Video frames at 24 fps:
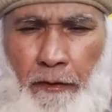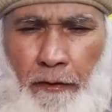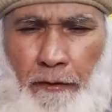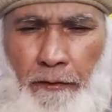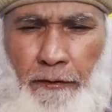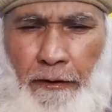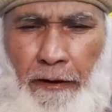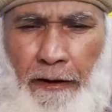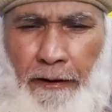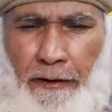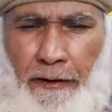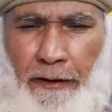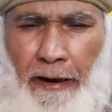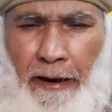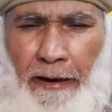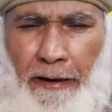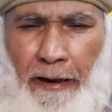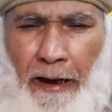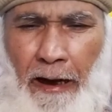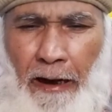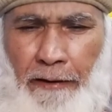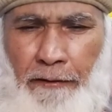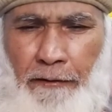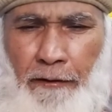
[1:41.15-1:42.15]
They
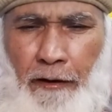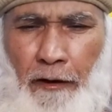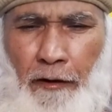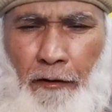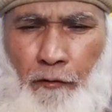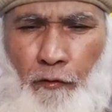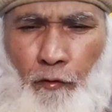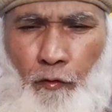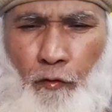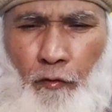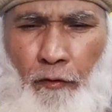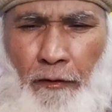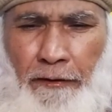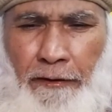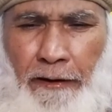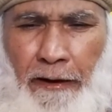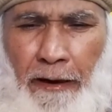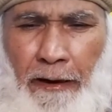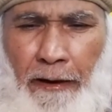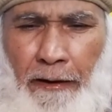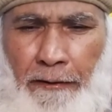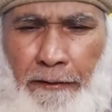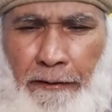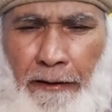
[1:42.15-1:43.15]
cannot control
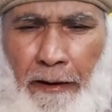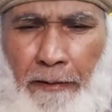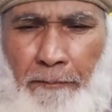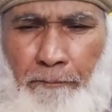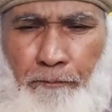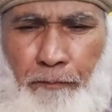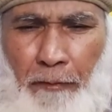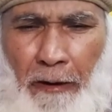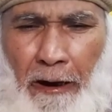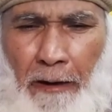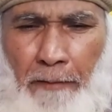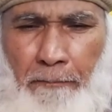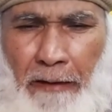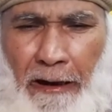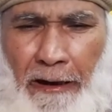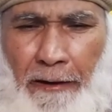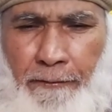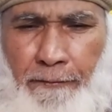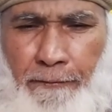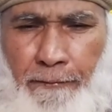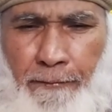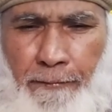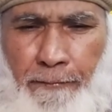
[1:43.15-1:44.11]
their temperament.